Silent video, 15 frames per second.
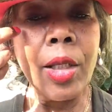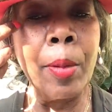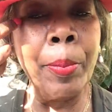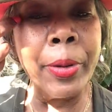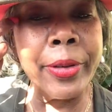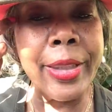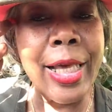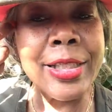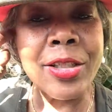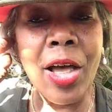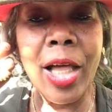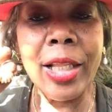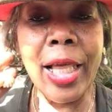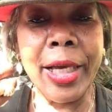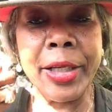But that's
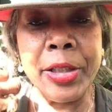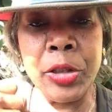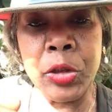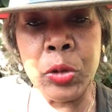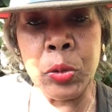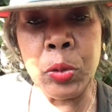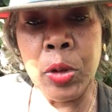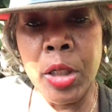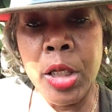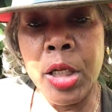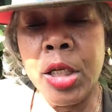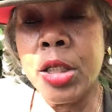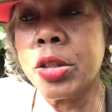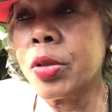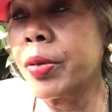all I could do.
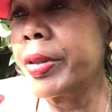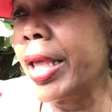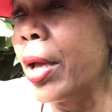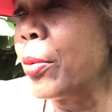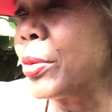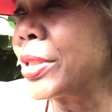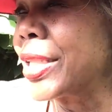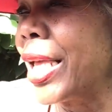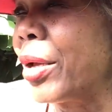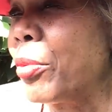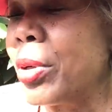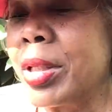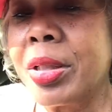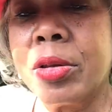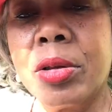So that was like,
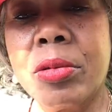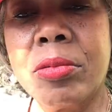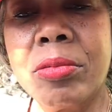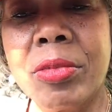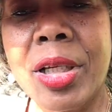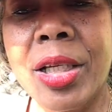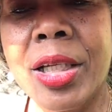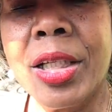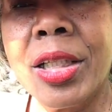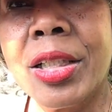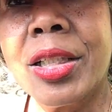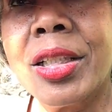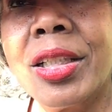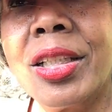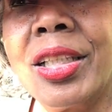what,
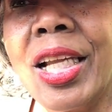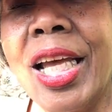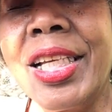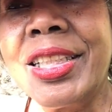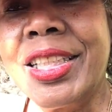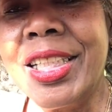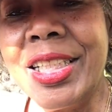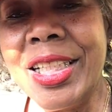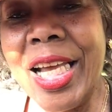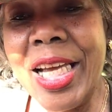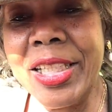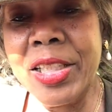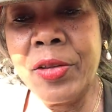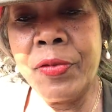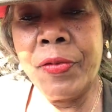
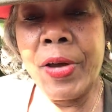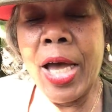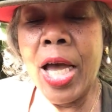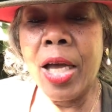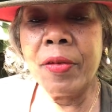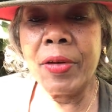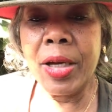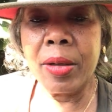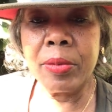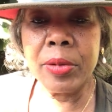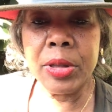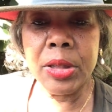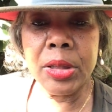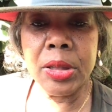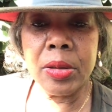1995. I
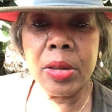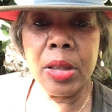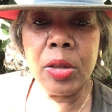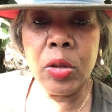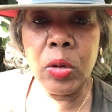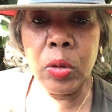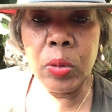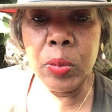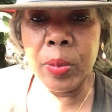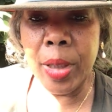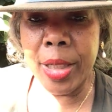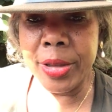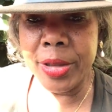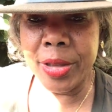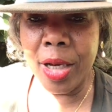
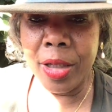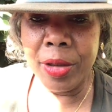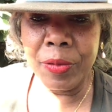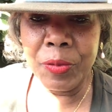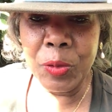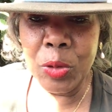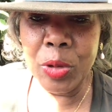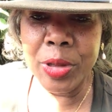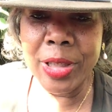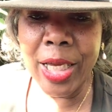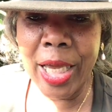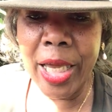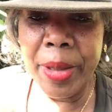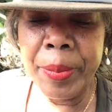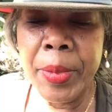started full
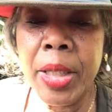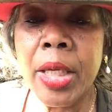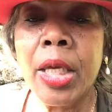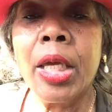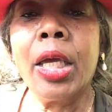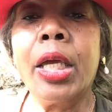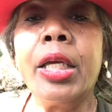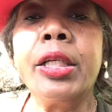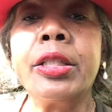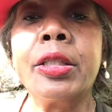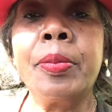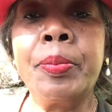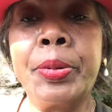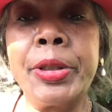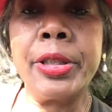time
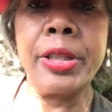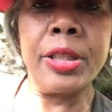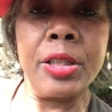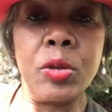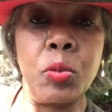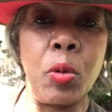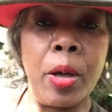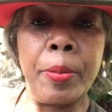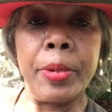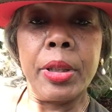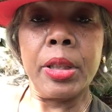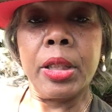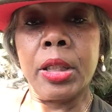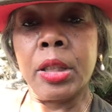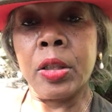as a
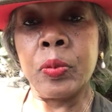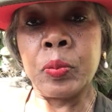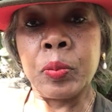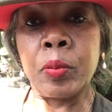businesswoman and